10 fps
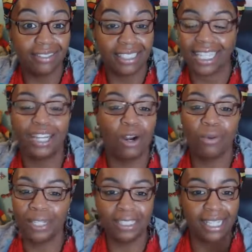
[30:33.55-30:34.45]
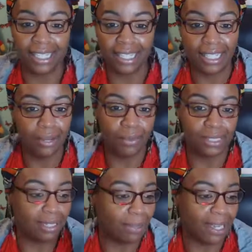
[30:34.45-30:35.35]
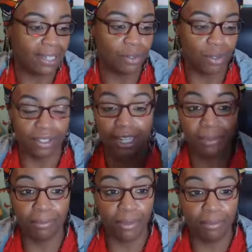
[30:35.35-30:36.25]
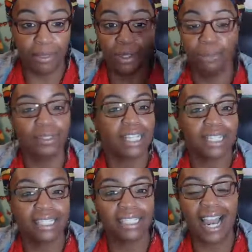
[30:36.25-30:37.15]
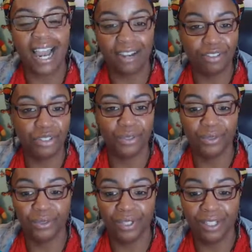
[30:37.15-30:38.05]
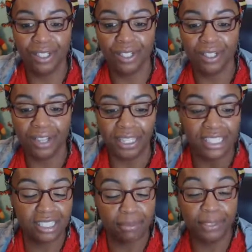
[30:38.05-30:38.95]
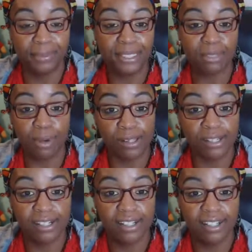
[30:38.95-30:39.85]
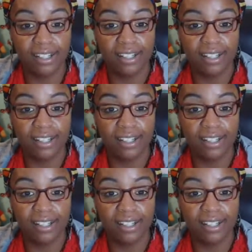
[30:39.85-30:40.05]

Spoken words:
Because I can't always take what's in the bag or like one of my notebooks like this. I need something a little bit smaller.